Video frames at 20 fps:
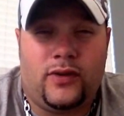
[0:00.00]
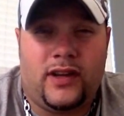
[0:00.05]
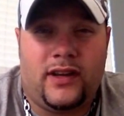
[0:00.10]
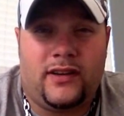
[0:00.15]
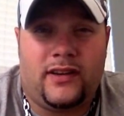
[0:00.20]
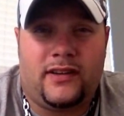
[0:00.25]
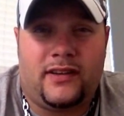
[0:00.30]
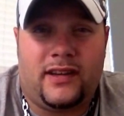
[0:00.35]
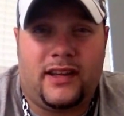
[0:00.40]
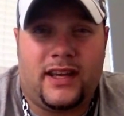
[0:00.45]

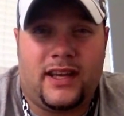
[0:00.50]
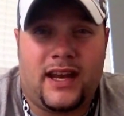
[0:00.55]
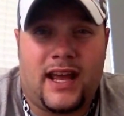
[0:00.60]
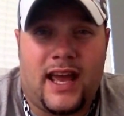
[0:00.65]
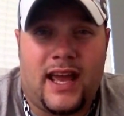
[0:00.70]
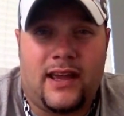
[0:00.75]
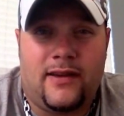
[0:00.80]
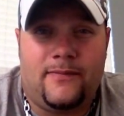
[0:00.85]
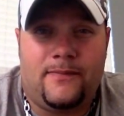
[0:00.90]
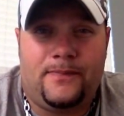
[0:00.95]
into
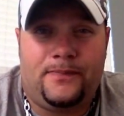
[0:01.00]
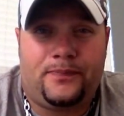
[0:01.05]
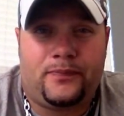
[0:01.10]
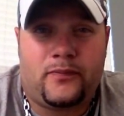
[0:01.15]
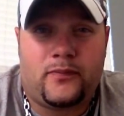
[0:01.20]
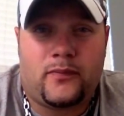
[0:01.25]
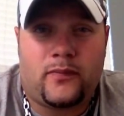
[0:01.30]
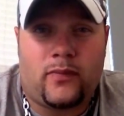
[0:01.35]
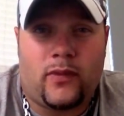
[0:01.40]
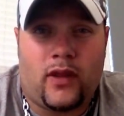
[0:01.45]
TNA
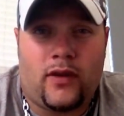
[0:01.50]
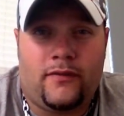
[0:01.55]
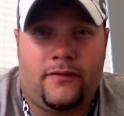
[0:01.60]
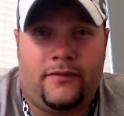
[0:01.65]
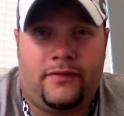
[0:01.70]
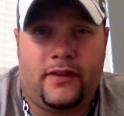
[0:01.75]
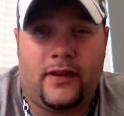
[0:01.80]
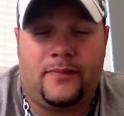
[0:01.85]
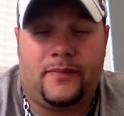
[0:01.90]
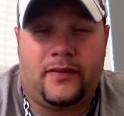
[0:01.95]

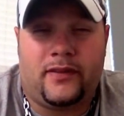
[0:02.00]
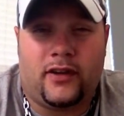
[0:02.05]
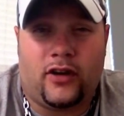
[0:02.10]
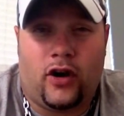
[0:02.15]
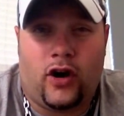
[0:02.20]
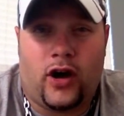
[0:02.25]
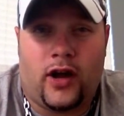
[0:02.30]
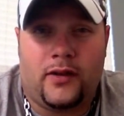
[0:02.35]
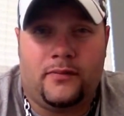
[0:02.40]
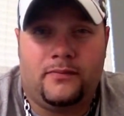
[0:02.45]
flips it
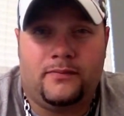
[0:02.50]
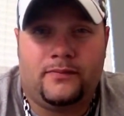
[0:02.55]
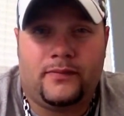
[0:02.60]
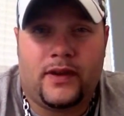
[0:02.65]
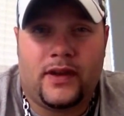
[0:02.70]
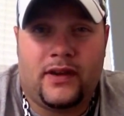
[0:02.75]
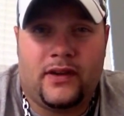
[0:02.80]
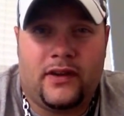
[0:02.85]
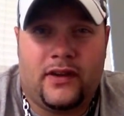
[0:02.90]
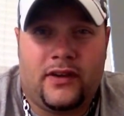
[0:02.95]
on,
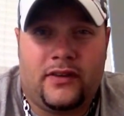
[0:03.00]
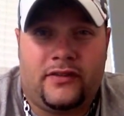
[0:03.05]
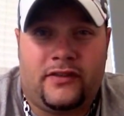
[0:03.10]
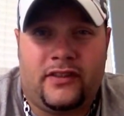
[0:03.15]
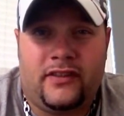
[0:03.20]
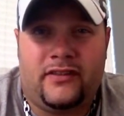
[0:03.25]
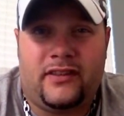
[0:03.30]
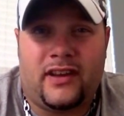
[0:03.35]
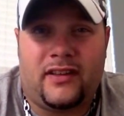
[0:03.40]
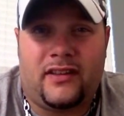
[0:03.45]

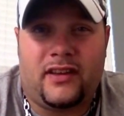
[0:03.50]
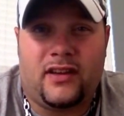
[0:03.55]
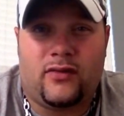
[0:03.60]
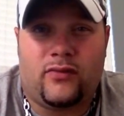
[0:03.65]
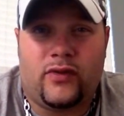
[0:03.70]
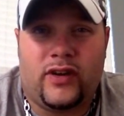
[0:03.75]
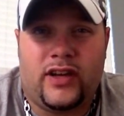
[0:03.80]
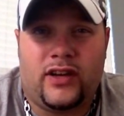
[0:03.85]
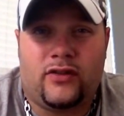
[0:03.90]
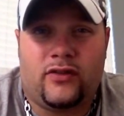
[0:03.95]
sees that the
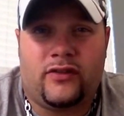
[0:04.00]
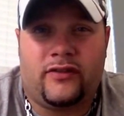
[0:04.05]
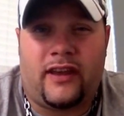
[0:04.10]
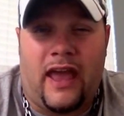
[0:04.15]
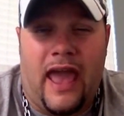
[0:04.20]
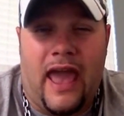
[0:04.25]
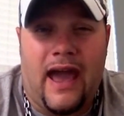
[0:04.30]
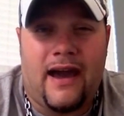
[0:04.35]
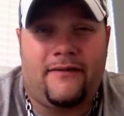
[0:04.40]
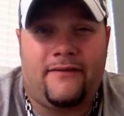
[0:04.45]
arena is
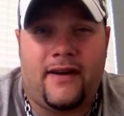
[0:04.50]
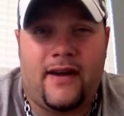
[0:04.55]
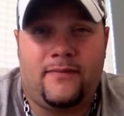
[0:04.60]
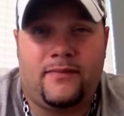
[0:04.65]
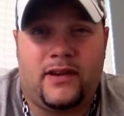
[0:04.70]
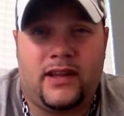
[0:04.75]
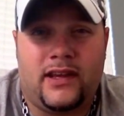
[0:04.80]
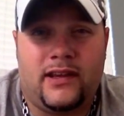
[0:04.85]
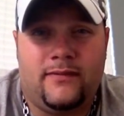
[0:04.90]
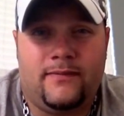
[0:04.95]
half
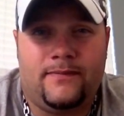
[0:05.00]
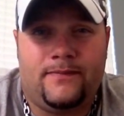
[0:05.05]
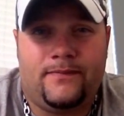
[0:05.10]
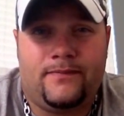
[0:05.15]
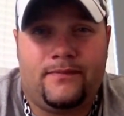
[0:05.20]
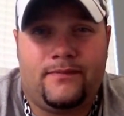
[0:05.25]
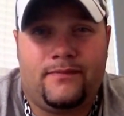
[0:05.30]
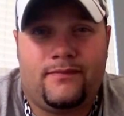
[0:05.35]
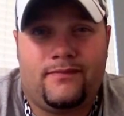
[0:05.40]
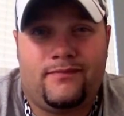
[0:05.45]
empty.
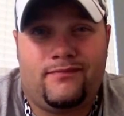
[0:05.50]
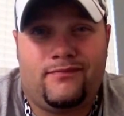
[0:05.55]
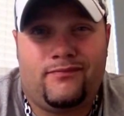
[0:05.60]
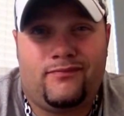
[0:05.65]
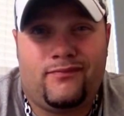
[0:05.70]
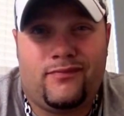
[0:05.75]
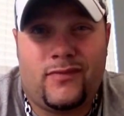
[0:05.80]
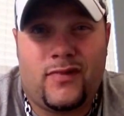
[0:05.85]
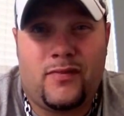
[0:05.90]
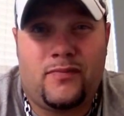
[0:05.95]

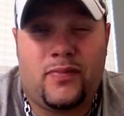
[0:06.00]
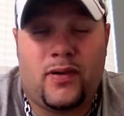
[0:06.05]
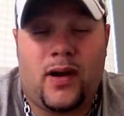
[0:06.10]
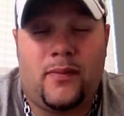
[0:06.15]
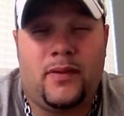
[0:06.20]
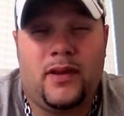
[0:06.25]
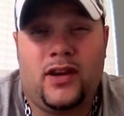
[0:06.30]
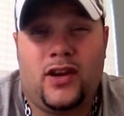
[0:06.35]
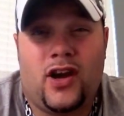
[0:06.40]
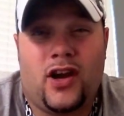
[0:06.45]
They're
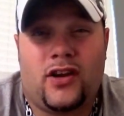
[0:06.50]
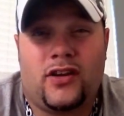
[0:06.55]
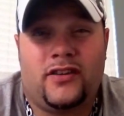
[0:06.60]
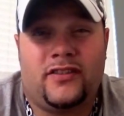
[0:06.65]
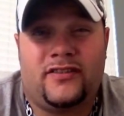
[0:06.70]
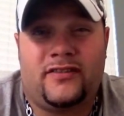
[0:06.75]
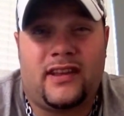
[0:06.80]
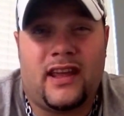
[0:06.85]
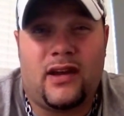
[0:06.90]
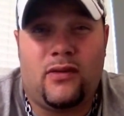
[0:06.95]
probably not going
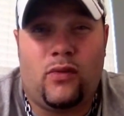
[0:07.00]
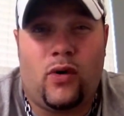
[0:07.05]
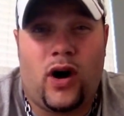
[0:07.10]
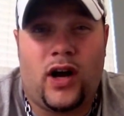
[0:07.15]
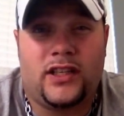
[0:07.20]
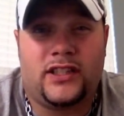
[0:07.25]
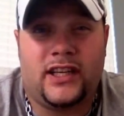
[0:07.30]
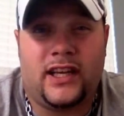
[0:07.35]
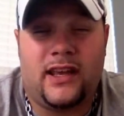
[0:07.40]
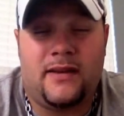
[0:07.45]
to stay
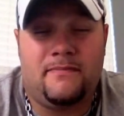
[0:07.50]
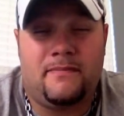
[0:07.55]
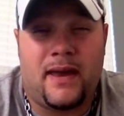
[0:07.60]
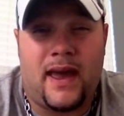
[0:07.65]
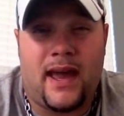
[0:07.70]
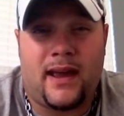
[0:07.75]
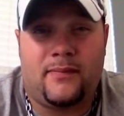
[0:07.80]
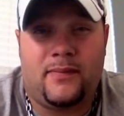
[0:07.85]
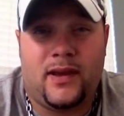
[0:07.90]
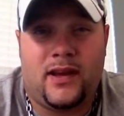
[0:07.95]
watching
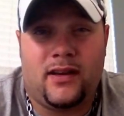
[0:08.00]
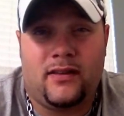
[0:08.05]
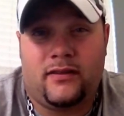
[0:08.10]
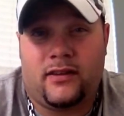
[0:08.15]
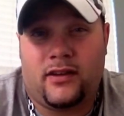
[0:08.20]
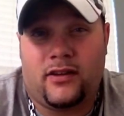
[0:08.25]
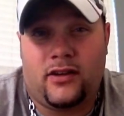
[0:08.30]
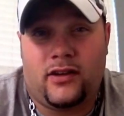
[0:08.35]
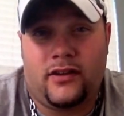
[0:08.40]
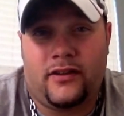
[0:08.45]
Impact because
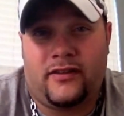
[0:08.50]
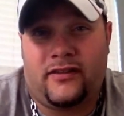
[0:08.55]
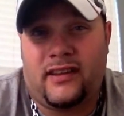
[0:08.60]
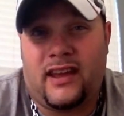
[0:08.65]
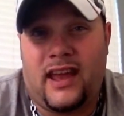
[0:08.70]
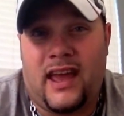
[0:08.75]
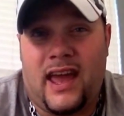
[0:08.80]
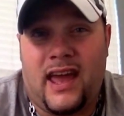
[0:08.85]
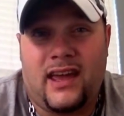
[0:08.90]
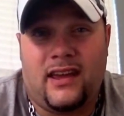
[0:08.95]
they're going to
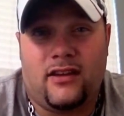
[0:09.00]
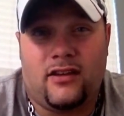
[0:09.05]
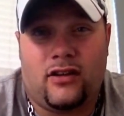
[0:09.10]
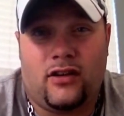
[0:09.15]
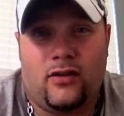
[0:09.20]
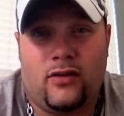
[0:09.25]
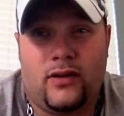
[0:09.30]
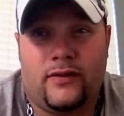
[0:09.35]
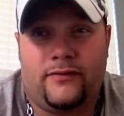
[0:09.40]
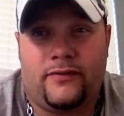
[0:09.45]
say, hey,
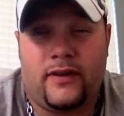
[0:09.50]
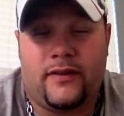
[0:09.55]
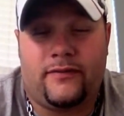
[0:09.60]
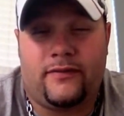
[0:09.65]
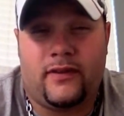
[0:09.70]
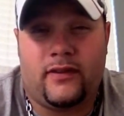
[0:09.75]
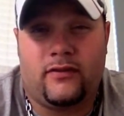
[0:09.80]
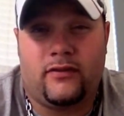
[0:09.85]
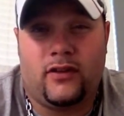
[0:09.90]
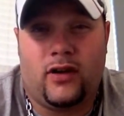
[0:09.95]
if
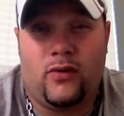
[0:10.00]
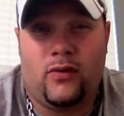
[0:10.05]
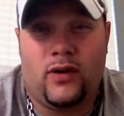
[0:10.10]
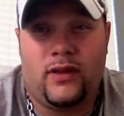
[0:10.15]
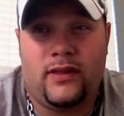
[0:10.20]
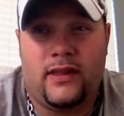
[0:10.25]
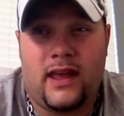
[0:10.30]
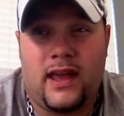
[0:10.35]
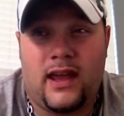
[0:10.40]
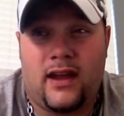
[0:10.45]
there's no
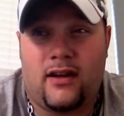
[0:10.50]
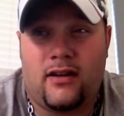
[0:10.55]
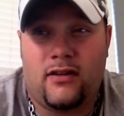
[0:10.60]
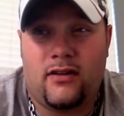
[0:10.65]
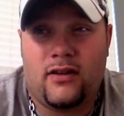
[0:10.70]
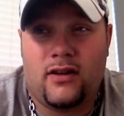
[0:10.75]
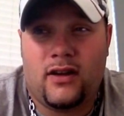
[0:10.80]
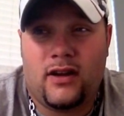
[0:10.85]
one there,